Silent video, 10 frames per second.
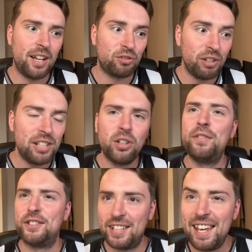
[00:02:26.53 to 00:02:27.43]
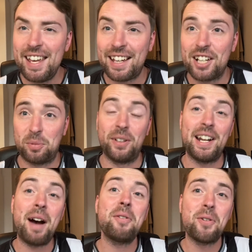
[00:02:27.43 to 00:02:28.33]
really tough to take as we are
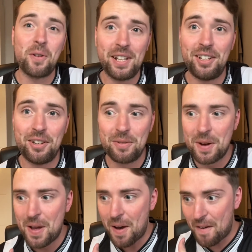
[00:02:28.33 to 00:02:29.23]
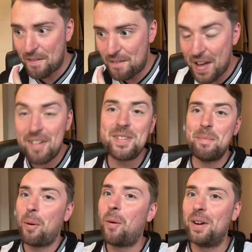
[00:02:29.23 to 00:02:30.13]
now going into a very
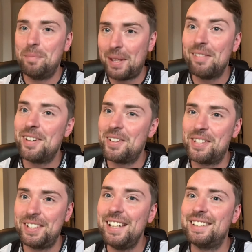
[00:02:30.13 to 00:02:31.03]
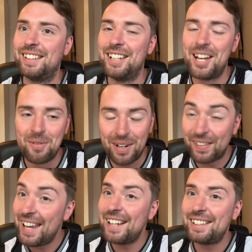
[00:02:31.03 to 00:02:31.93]
important period of the season. We have
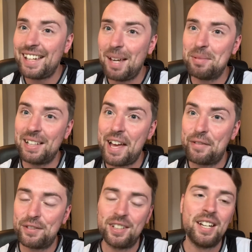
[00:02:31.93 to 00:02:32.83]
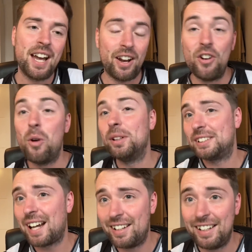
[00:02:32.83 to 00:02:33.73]
8 games left, and I know we're
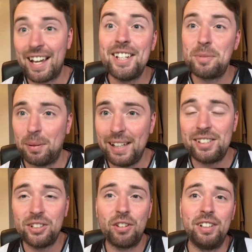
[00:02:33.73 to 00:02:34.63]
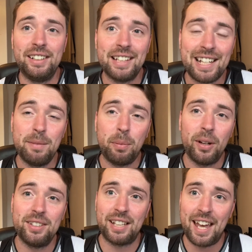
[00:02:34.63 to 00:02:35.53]
sat in a nice place, currently 9
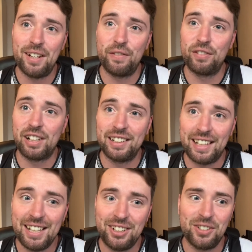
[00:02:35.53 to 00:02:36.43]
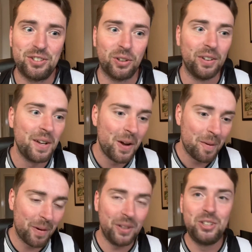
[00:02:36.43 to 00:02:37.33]
points ahead of the relegation zone,
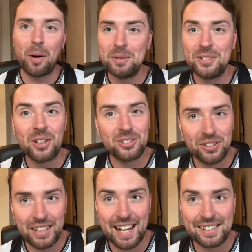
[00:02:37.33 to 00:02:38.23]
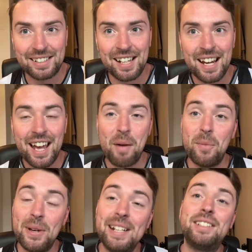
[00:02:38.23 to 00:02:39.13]
but the job's not done yet,
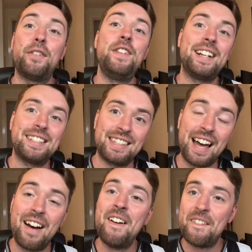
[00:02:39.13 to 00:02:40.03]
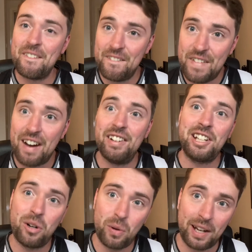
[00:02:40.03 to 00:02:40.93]
and we need to fix that very
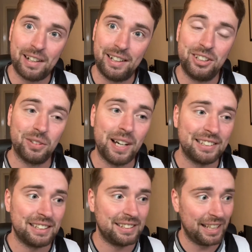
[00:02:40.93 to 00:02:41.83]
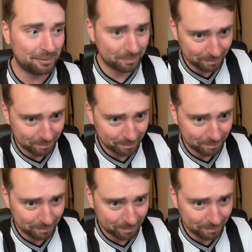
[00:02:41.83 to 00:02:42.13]
quickly. So as I say,